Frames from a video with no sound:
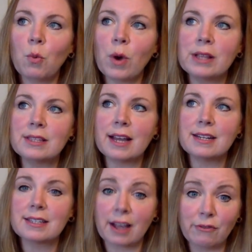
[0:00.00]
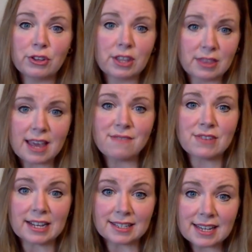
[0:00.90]
Once I discovered that they
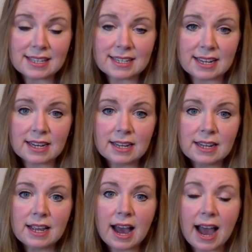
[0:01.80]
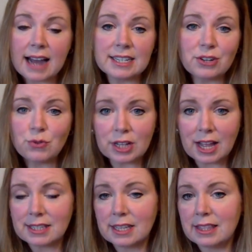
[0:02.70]
even existed, I didn't
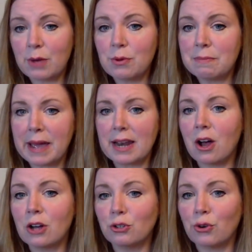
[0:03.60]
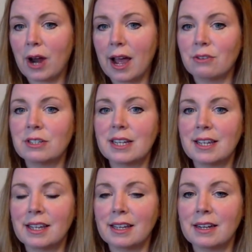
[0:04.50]
realize that they would bed on ground
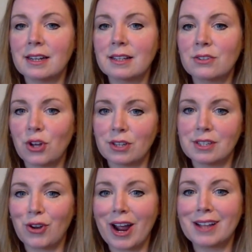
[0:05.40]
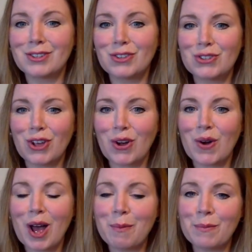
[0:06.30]
in tall seagrass.
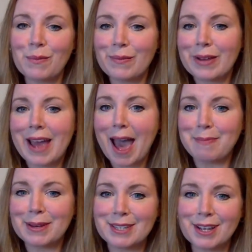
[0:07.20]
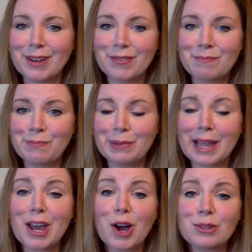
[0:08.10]
So I'm happy to
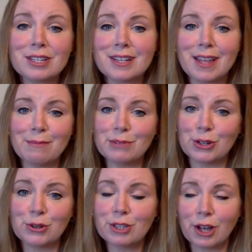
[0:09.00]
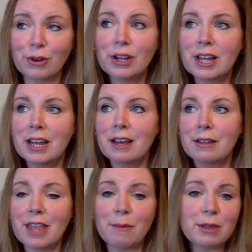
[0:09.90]
play host to them too. So
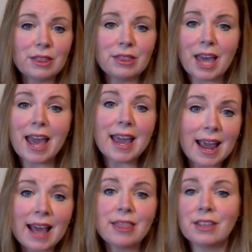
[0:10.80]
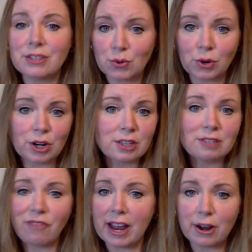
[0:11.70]
they and the
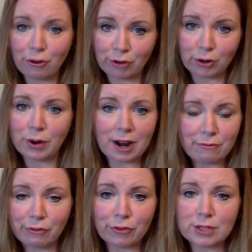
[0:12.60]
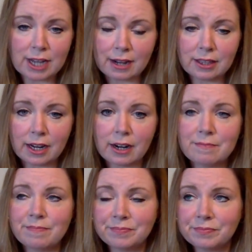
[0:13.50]
squirrels fight over whatever food's out
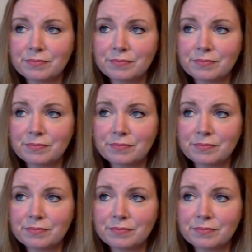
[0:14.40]
there.